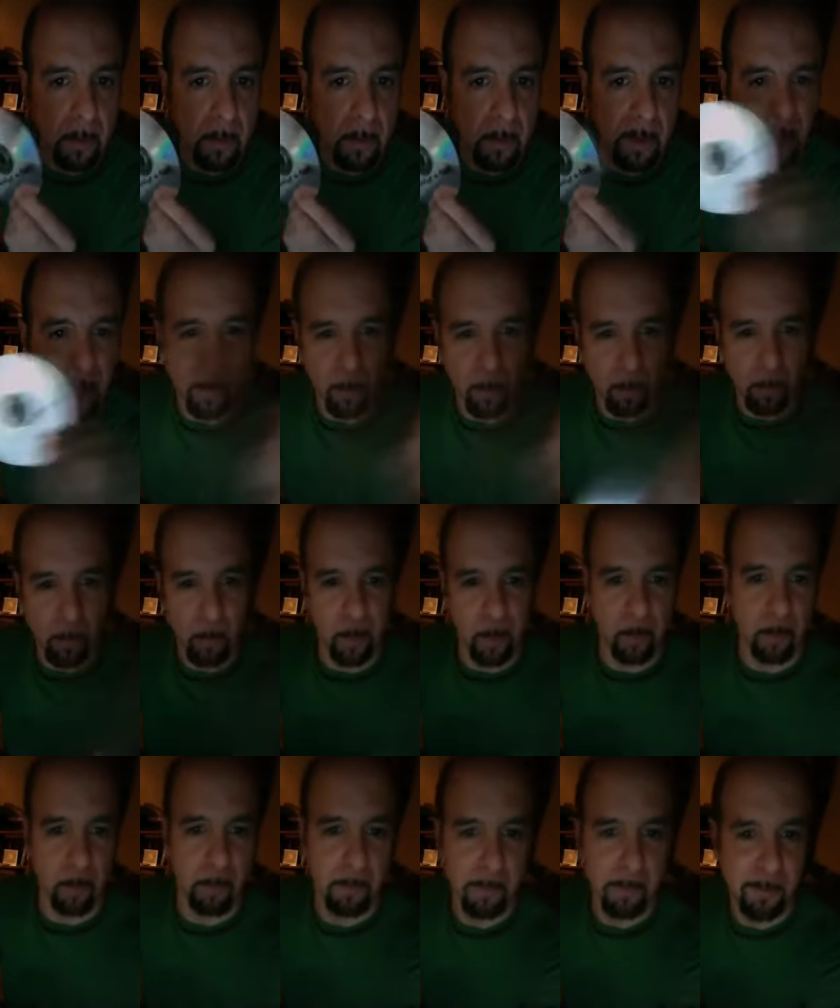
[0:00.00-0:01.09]
I can.
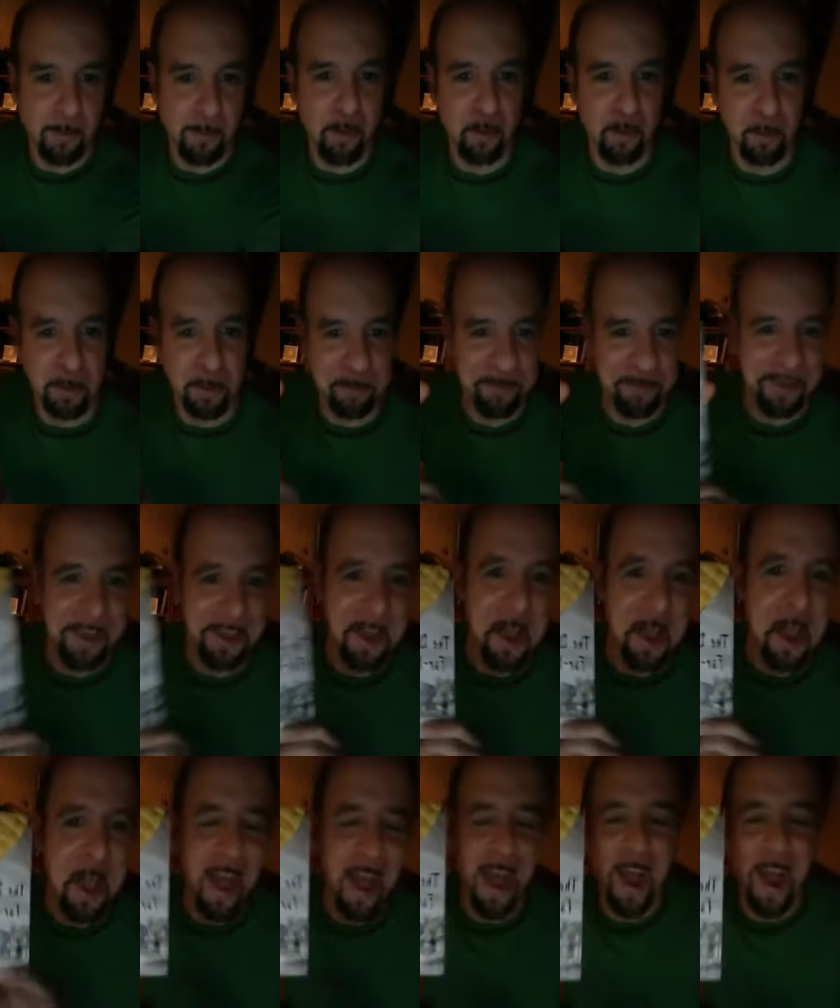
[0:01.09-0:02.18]
Whatever. Trust me.
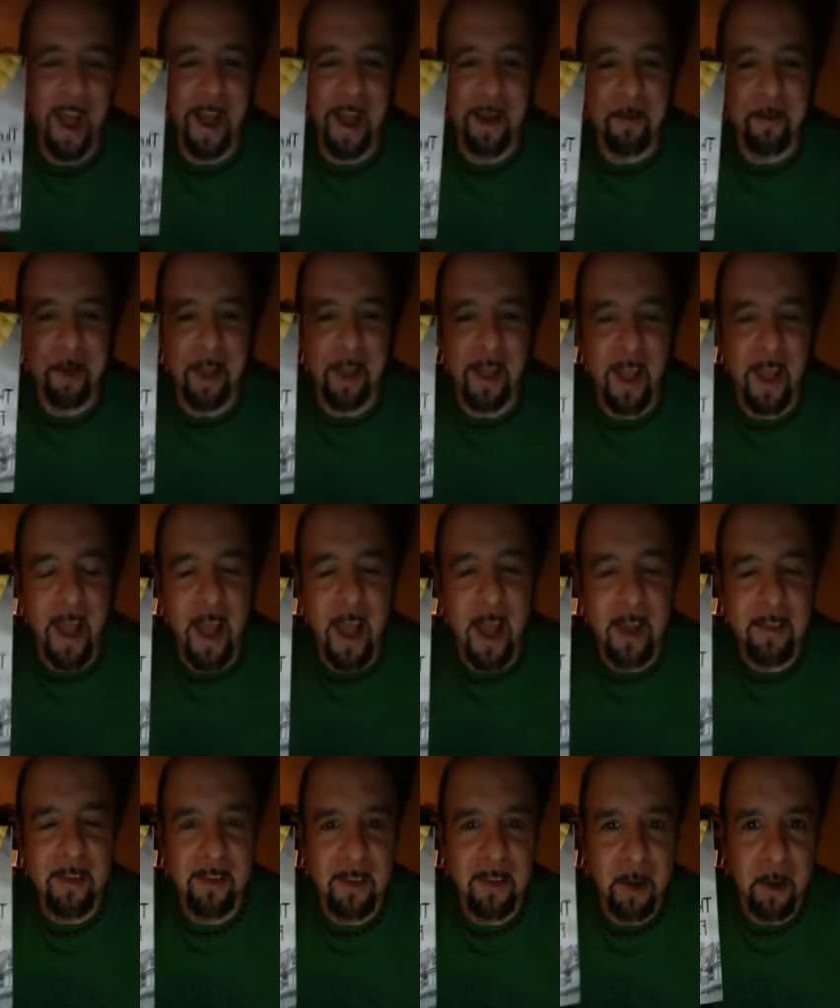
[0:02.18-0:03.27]
Anyway,
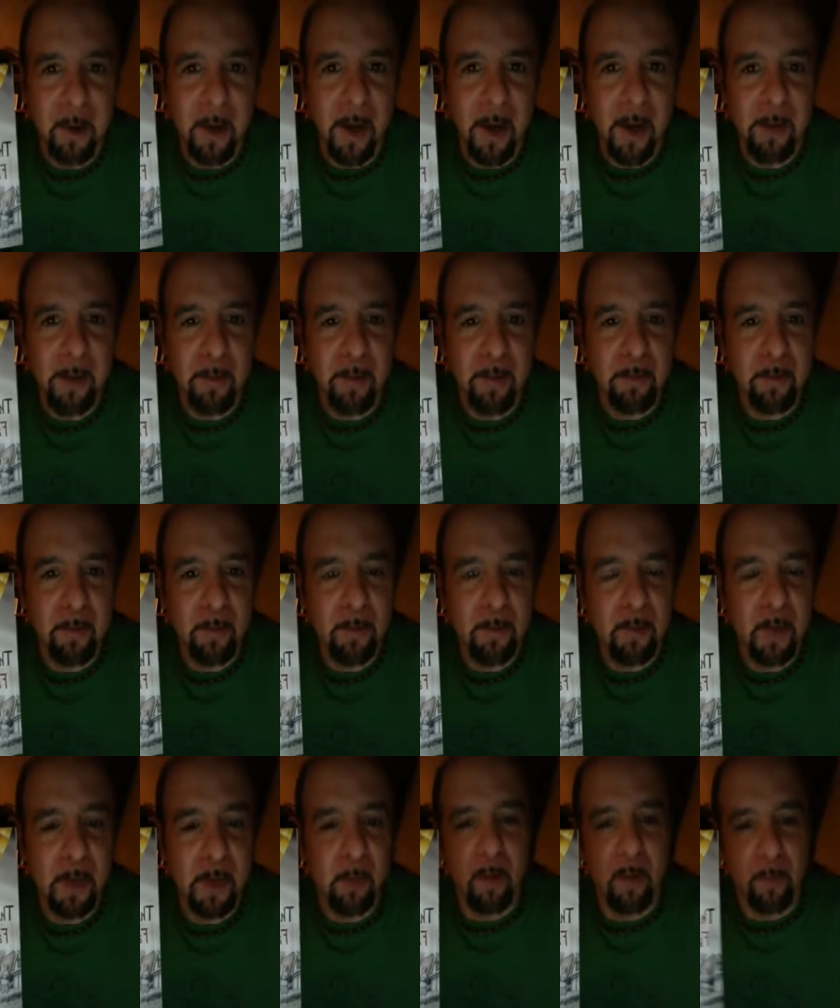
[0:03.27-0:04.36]
so my first
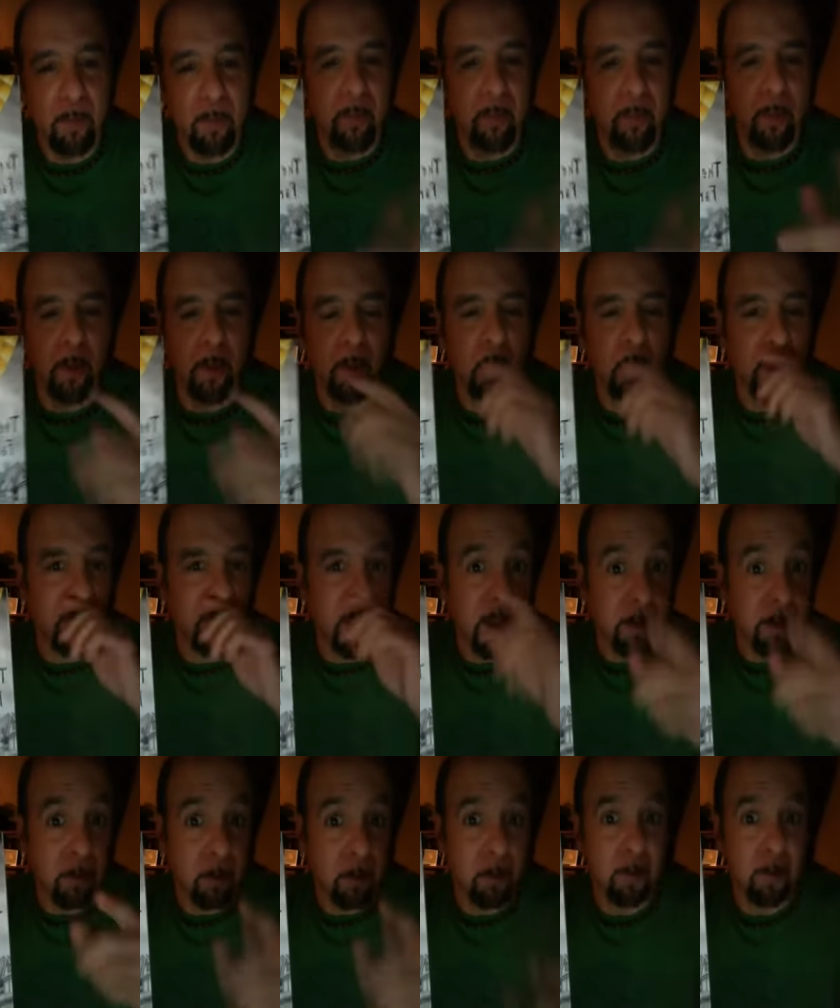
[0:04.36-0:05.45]
question, I want to
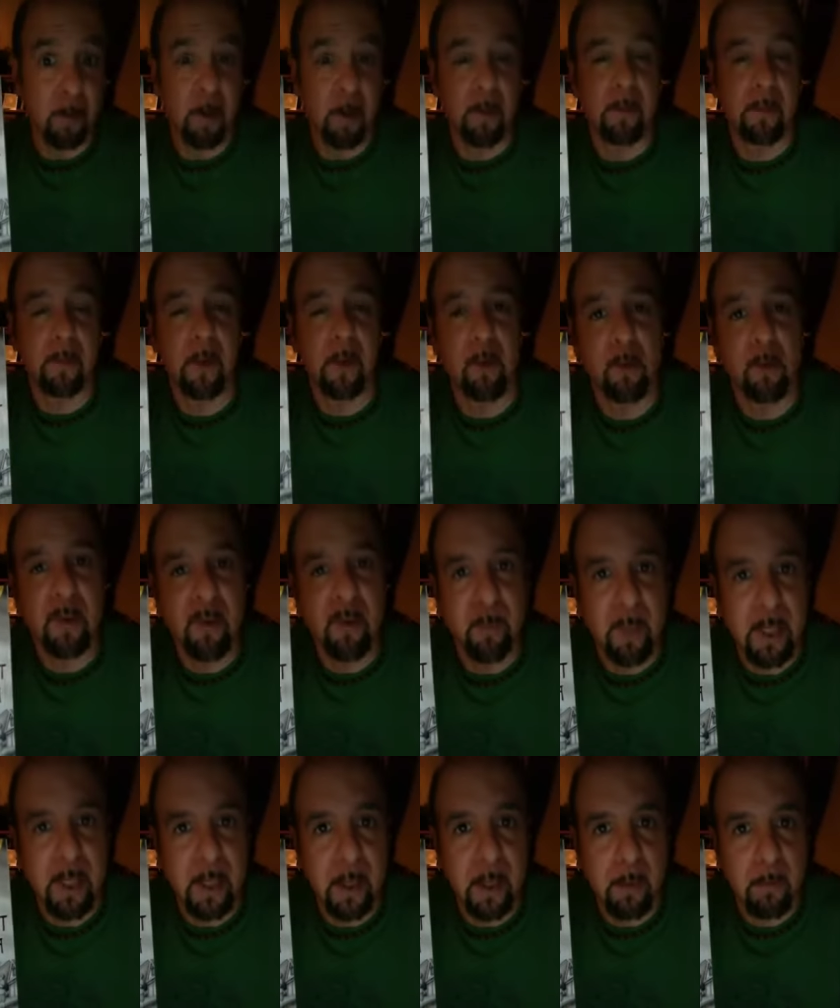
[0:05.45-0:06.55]
thank first off, literally
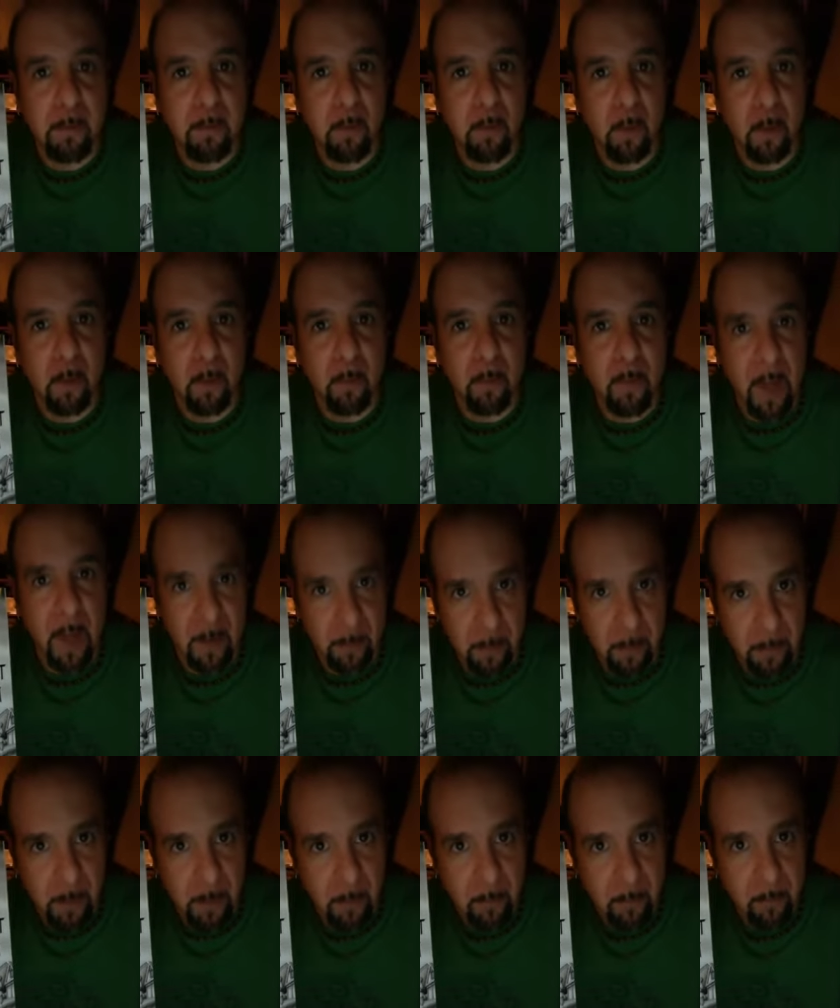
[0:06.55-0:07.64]
speaking, for
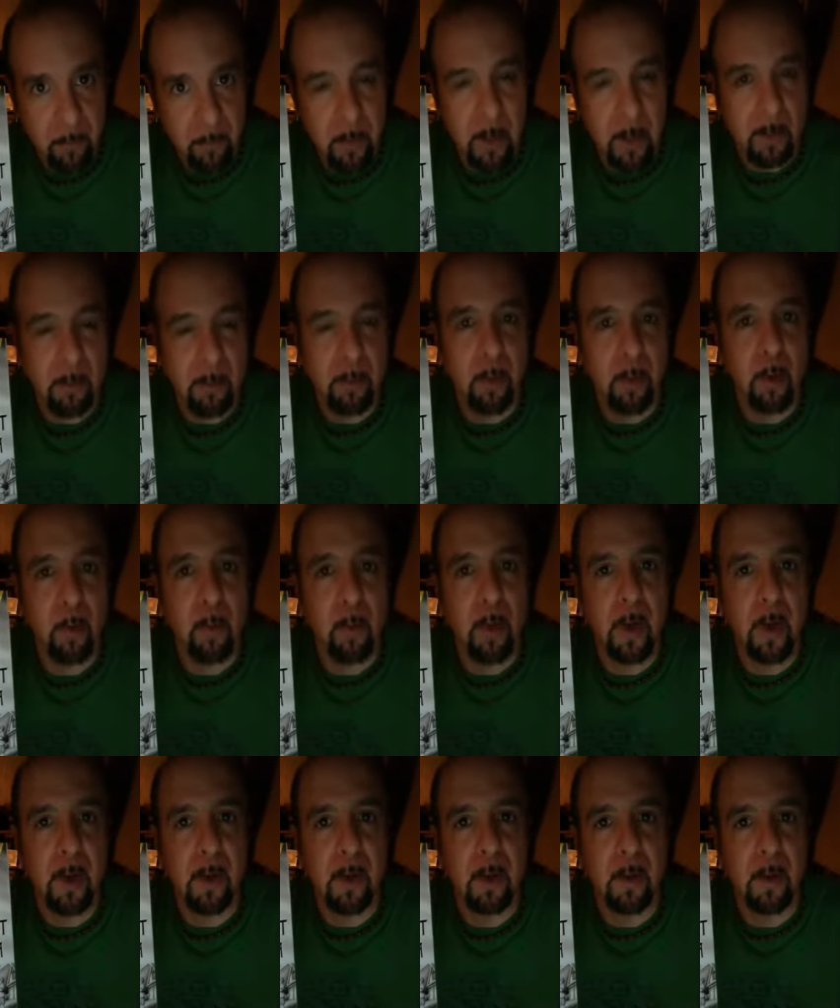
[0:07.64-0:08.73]
having me as part of my